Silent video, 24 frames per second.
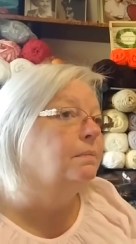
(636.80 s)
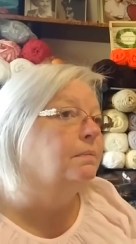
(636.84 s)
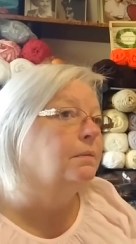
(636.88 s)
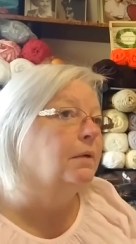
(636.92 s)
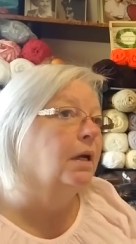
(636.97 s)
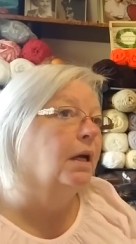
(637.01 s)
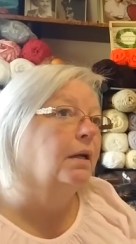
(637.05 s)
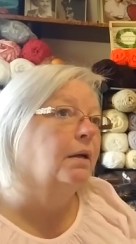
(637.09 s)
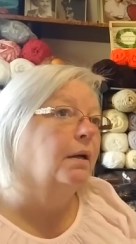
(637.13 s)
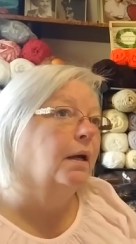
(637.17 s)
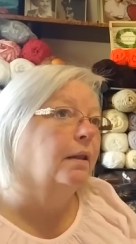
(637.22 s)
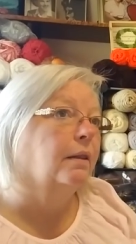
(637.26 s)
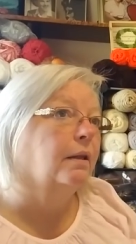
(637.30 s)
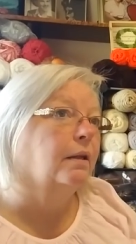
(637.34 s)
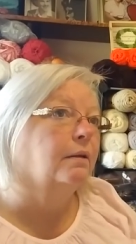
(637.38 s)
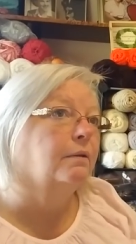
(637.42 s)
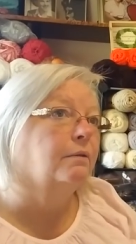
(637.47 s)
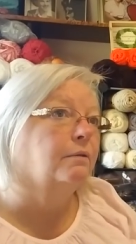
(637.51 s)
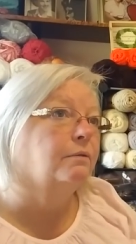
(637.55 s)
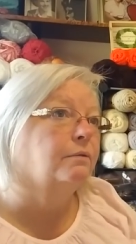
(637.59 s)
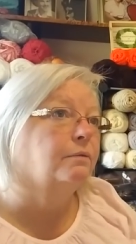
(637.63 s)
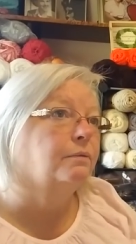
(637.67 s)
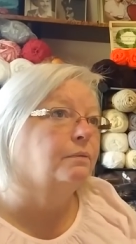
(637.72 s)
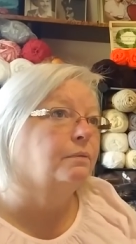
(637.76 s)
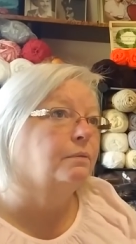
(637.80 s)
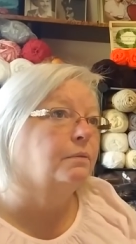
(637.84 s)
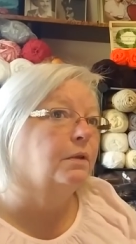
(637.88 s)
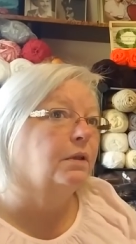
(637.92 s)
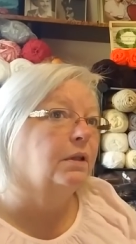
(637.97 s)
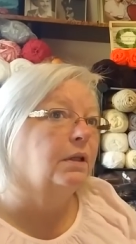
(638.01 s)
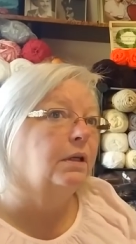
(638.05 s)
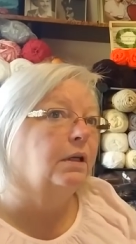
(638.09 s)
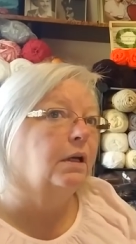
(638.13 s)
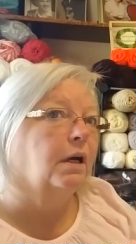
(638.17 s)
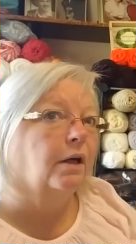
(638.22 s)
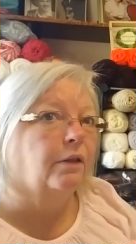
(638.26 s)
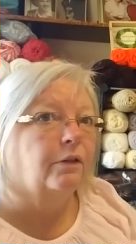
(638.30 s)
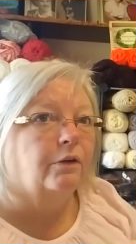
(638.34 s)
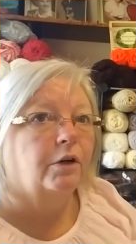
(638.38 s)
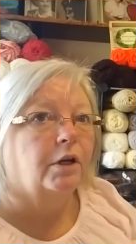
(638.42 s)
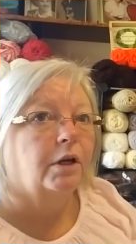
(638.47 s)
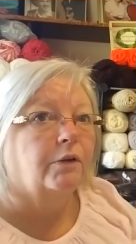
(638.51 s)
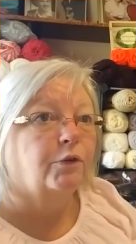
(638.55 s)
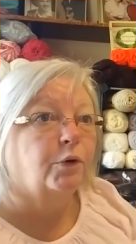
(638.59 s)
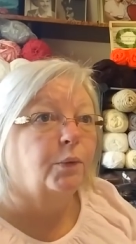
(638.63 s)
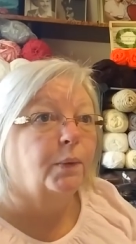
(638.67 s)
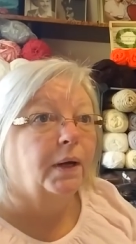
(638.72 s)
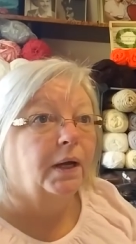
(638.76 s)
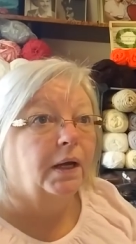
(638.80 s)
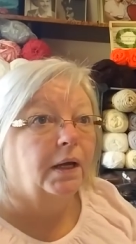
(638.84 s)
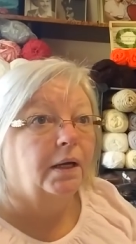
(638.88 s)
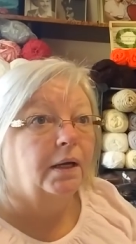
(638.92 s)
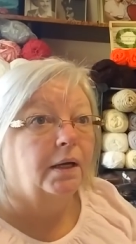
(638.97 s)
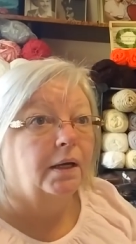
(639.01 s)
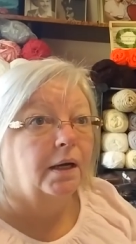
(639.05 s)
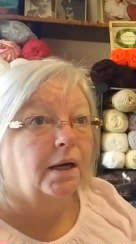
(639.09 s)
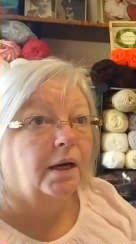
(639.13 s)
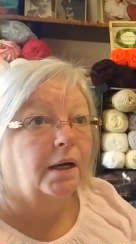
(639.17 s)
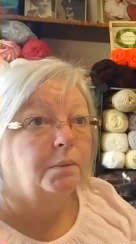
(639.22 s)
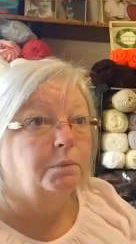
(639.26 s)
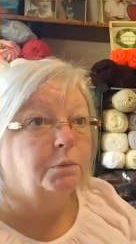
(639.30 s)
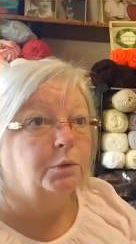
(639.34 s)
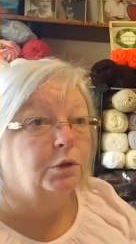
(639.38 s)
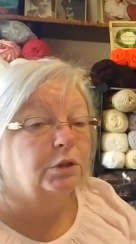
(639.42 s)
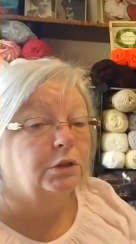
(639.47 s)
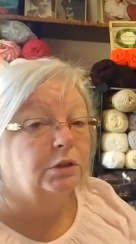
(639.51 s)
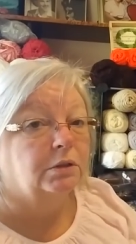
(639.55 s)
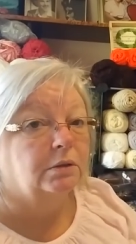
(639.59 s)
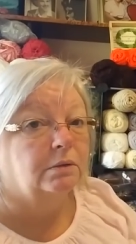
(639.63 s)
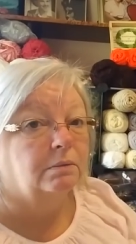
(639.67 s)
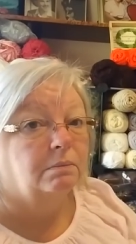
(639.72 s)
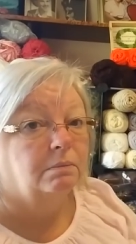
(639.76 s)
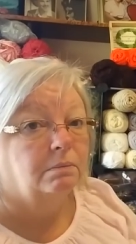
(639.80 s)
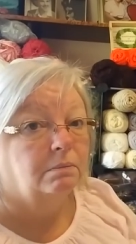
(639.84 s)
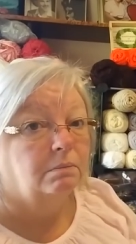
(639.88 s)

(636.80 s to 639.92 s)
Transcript: And on the other giveaway, I'm going to,